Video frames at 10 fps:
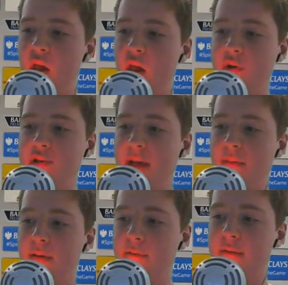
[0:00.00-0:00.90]
who are
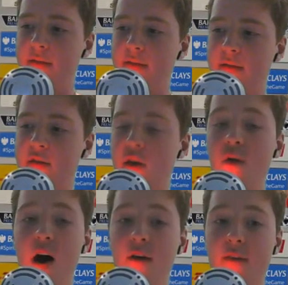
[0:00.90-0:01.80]
7th and 5th.
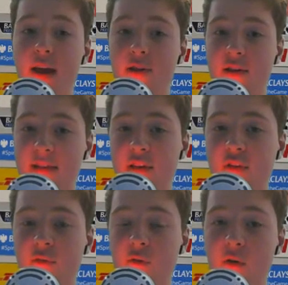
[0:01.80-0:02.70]
2 hard fixtures. That
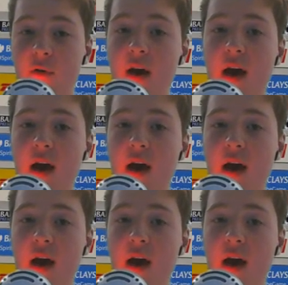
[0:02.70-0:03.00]
is true.